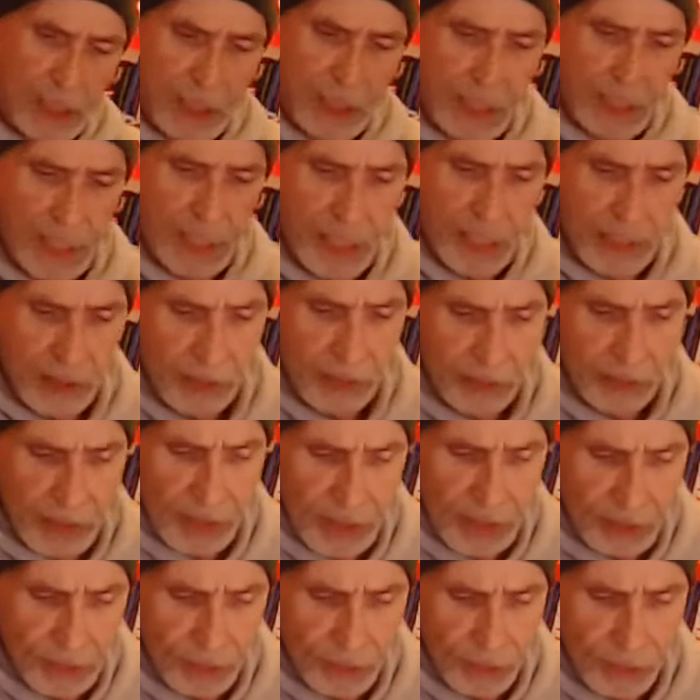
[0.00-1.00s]
and it
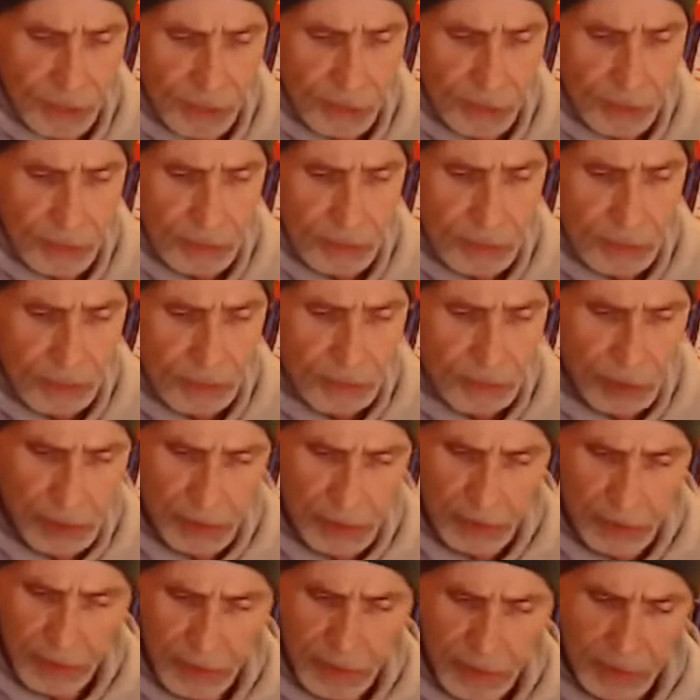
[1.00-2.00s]
says to
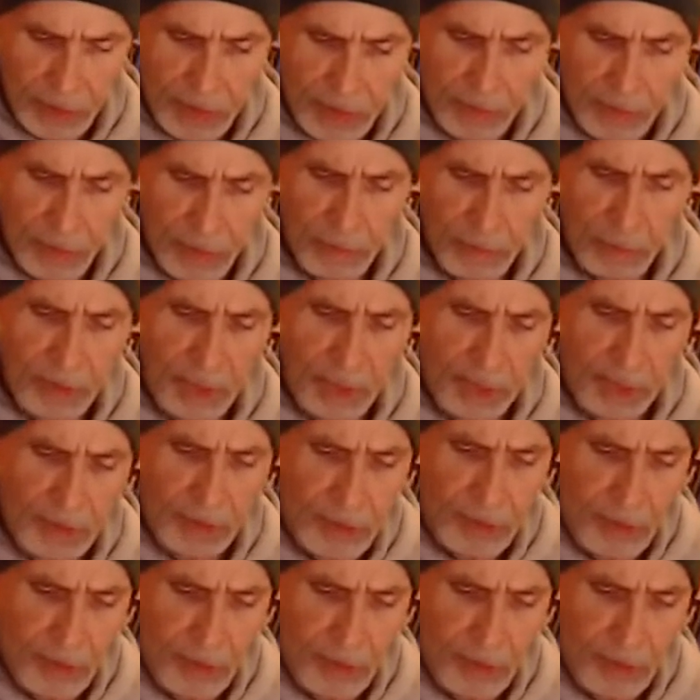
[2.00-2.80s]
place the